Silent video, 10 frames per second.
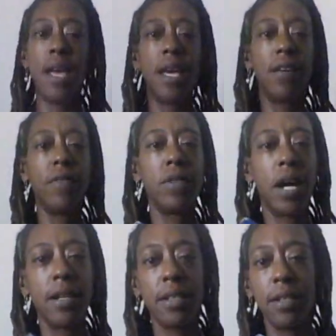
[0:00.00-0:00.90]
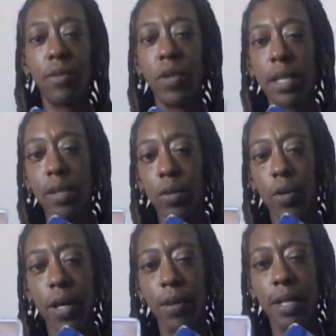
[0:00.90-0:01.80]
If you're not dealing with an
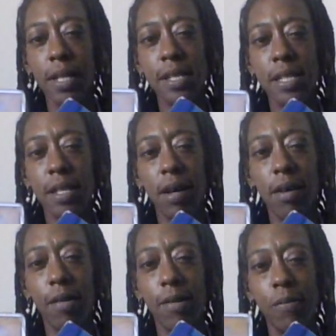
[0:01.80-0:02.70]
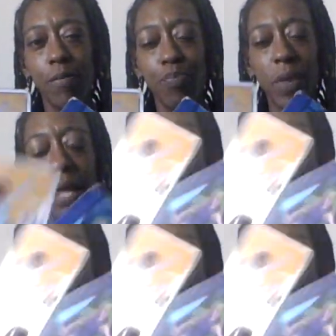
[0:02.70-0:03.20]
Aquarius, um,